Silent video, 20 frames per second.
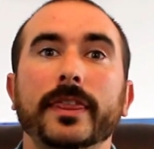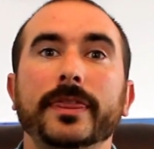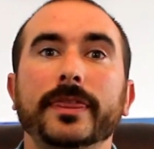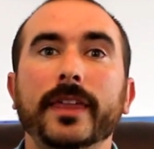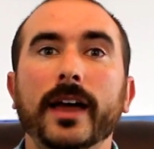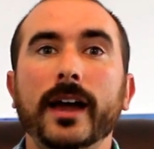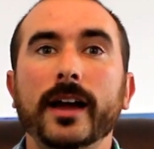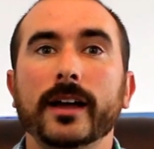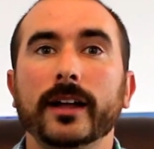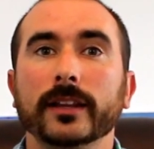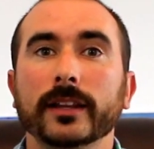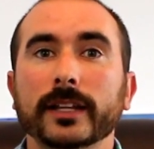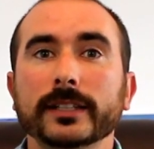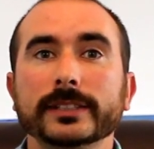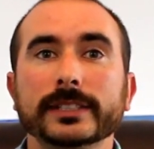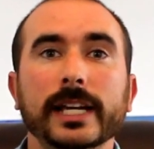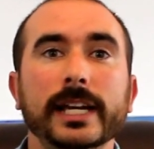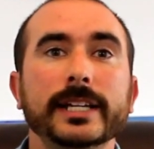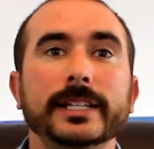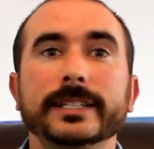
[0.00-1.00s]

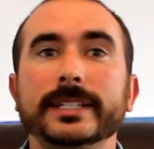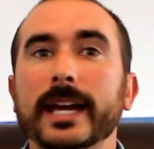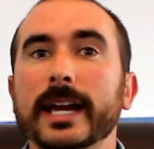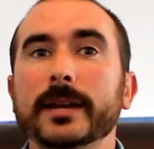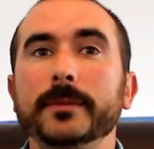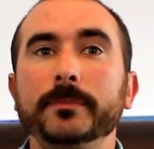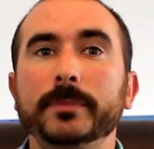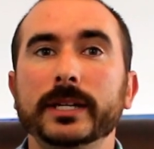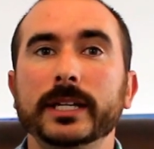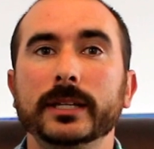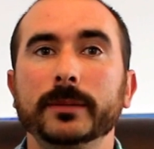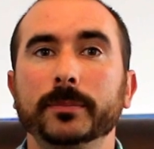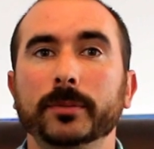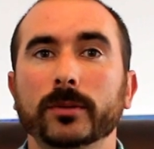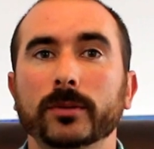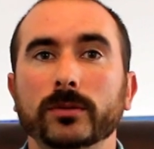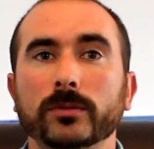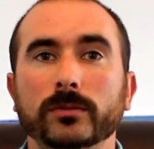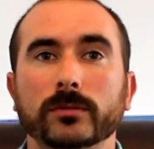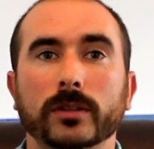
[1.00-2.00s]
Let's say 10
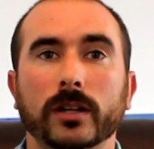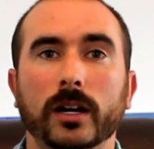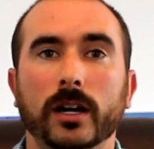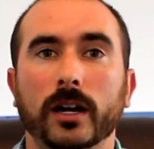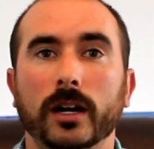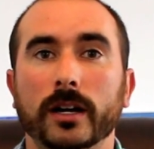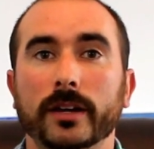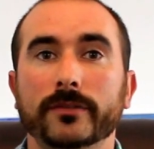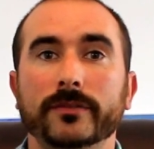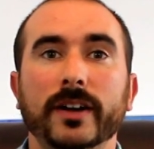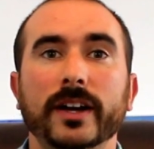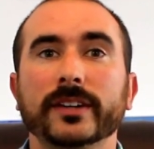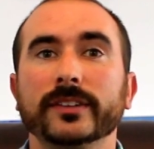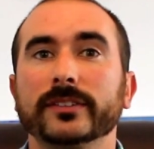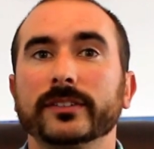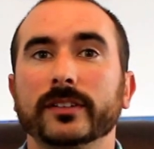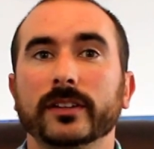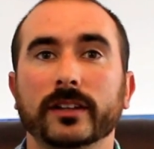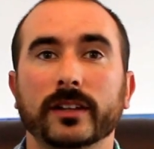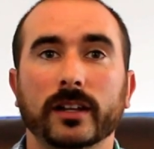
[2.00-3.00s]
people
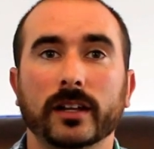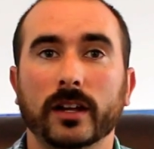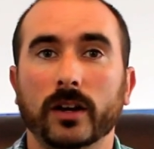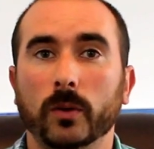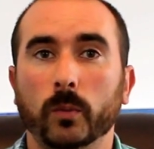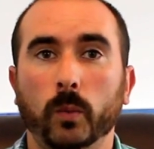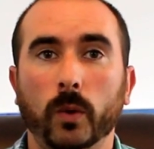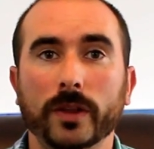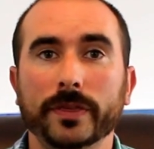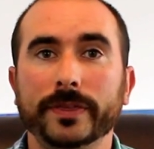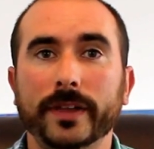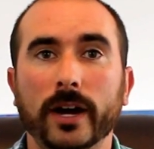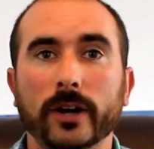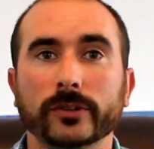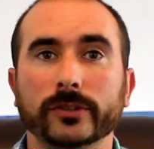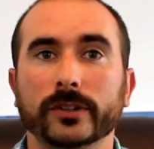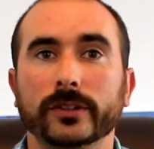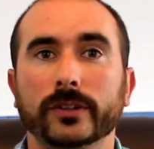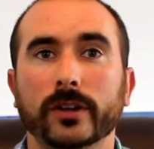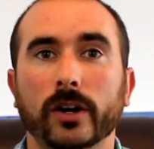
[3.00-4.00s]
invest
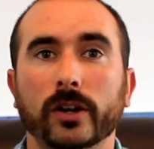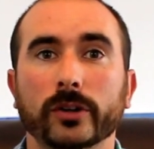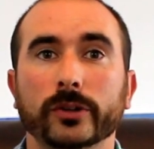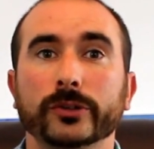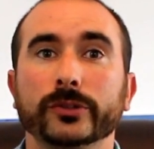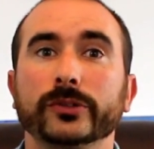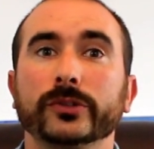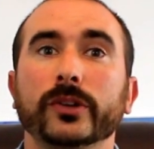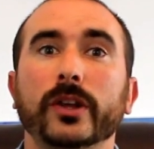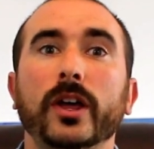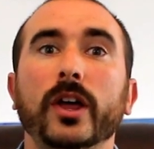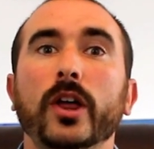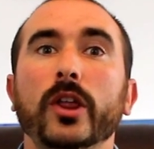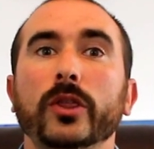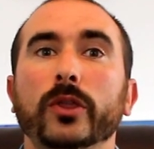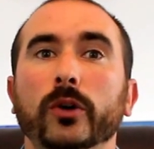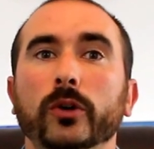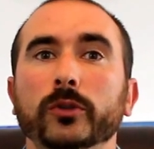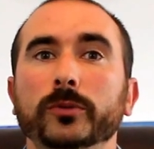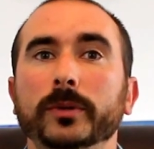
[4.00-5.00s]
$1,000.
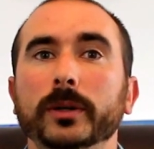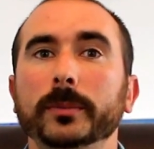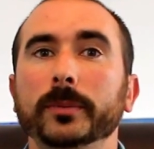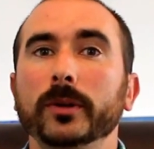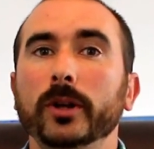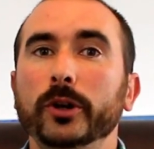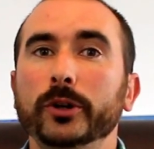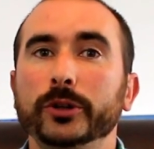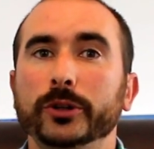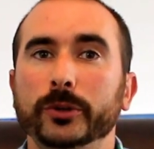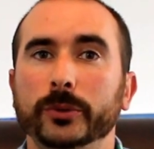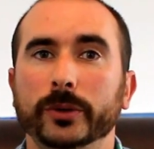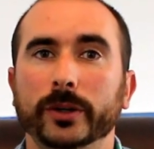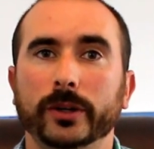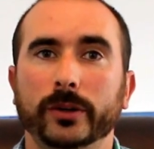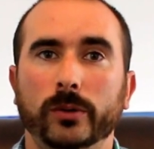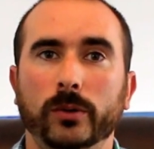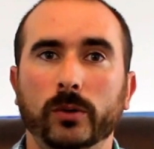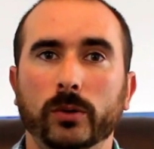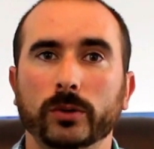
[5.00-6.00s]
Those people are
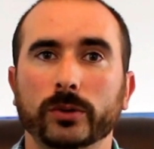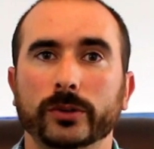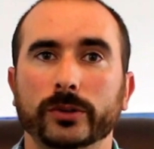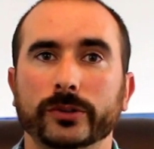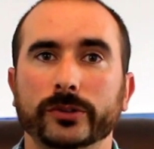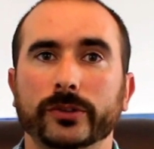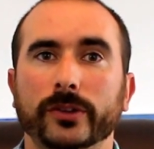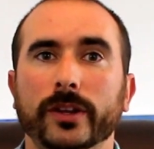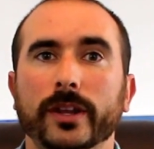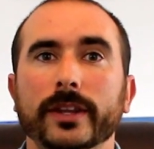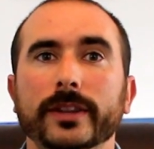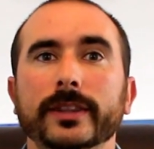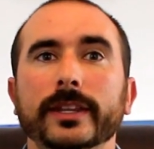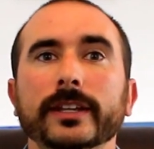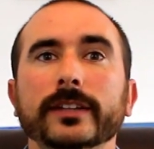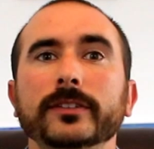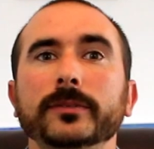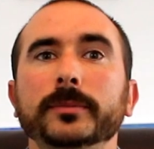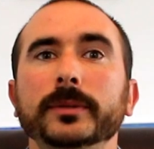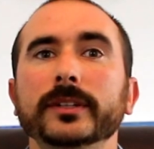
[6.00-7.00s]
unit holders.
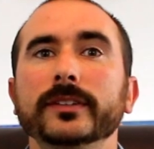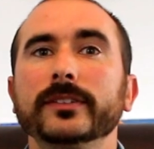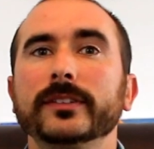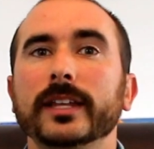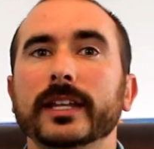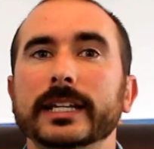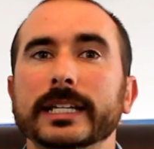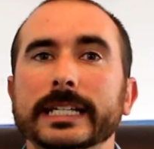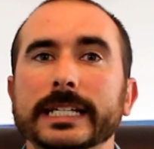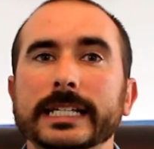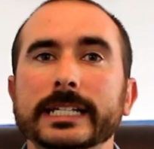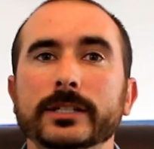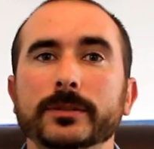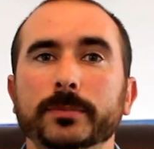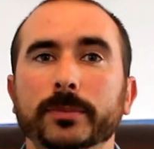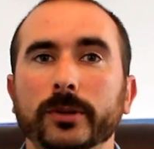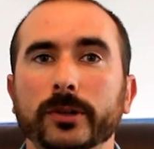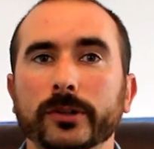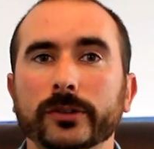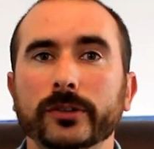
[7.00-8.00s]
This means that each
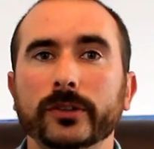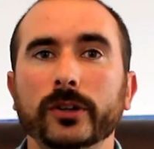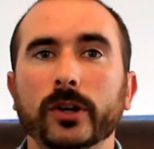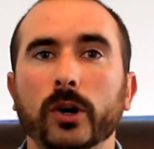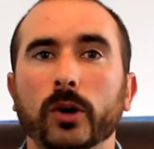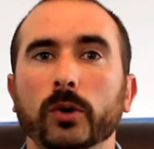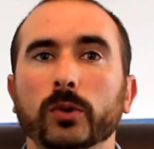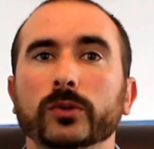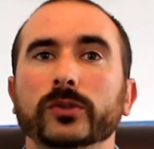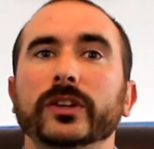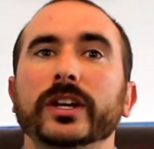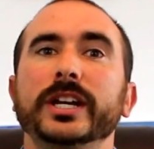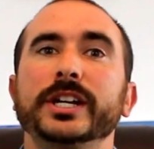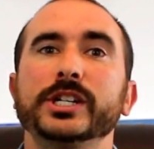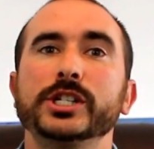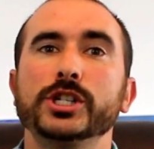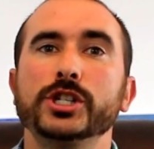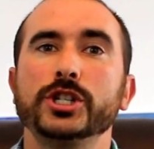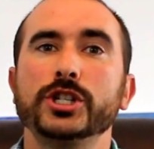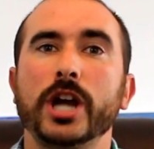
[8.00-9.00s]
person owns a
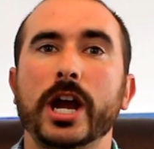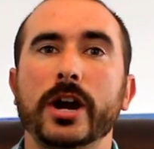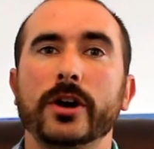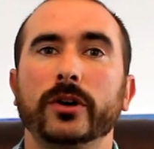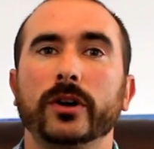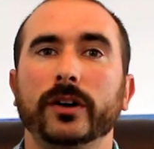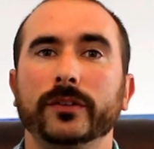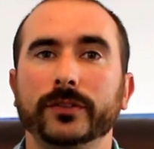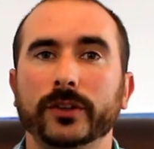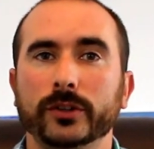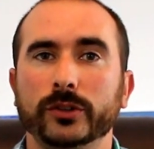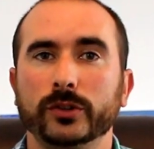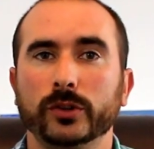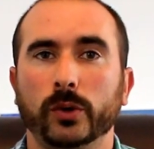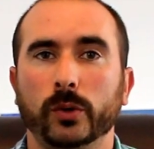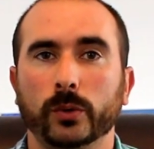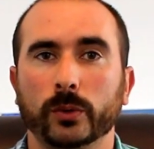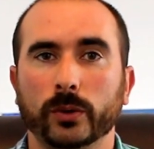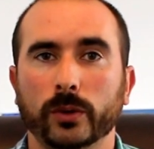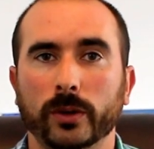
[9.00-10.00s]
share of the
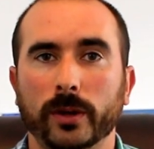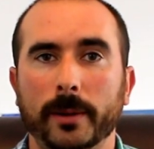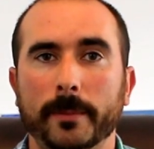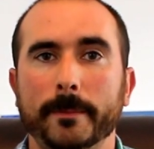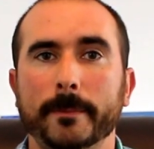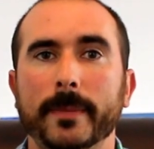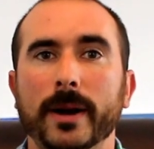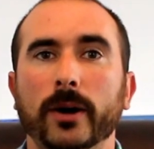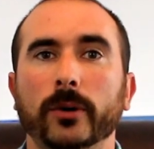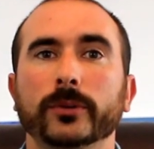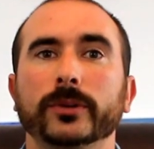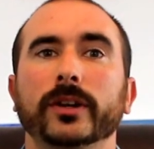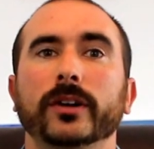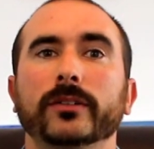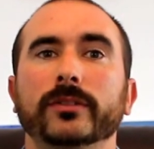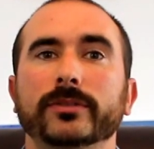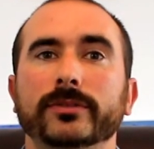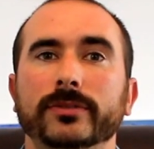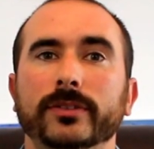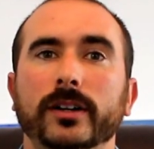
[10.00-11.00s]
total amount
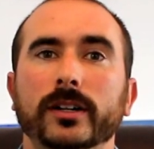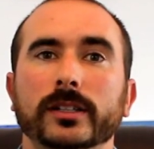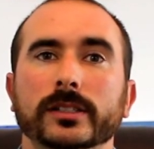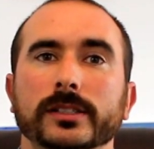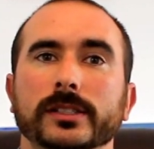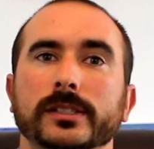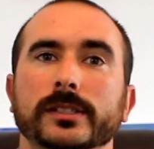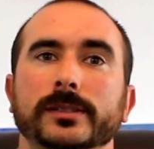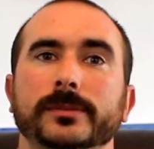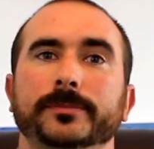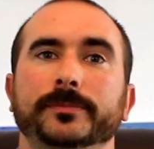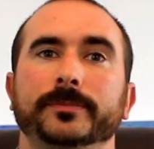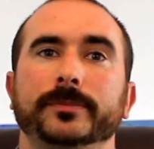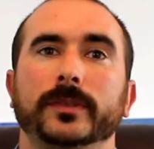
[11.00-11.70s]
of funds.